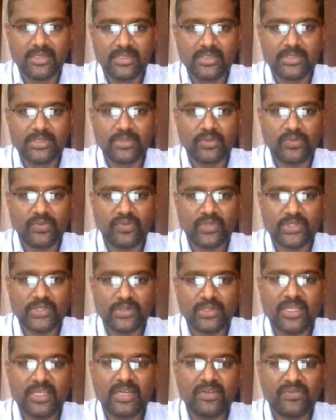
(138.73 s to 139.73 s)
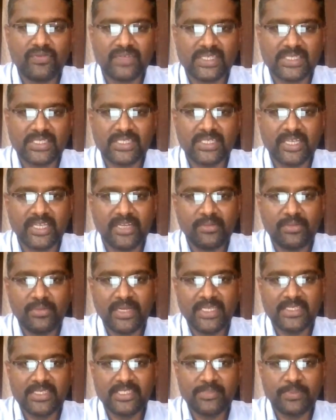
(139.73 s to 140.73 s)
So that first 10
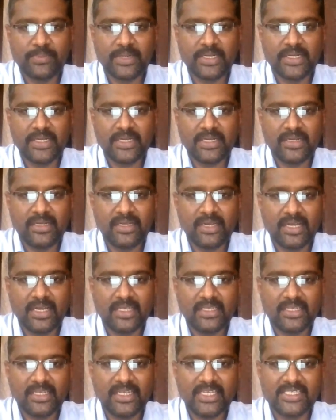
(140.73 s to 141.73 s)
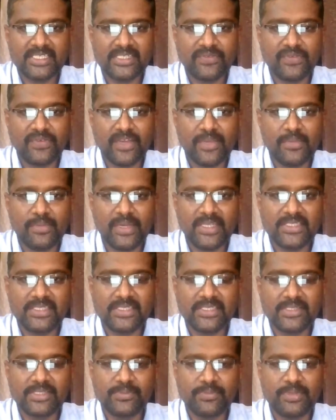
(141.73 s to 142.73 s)
bytes is printed and the next 5 bytes
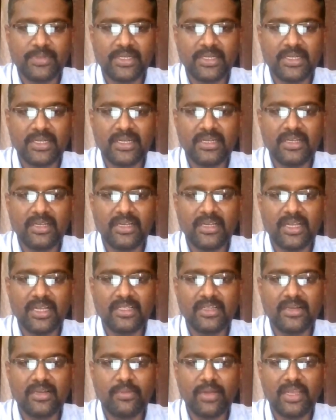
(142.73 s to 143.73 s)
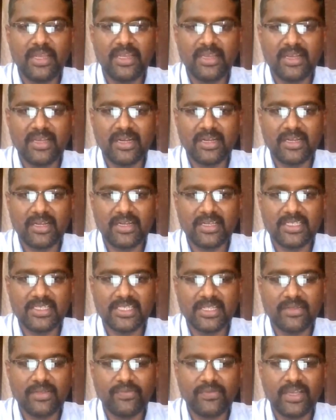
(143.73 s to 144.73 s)
is printed and the remaining content
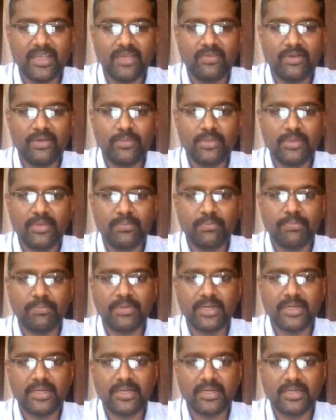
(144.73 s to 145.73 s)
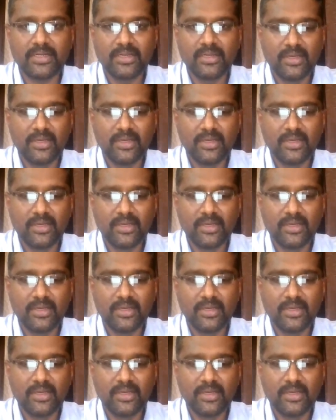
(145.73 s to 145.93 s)
into the file will be printed.